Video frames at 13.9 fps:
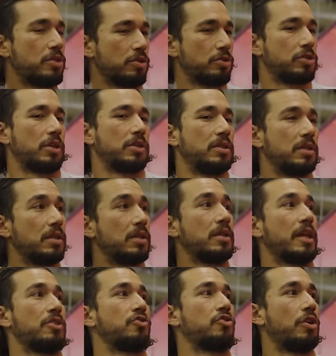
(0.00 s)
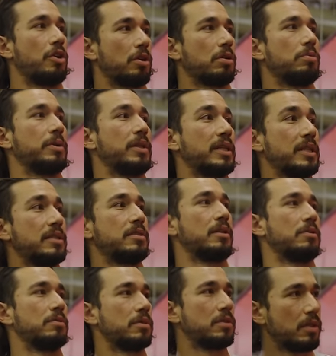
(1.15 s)
So it'll start to get stronger and release
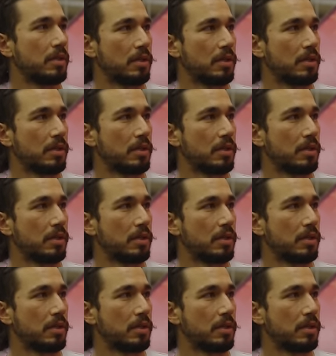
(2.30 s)
those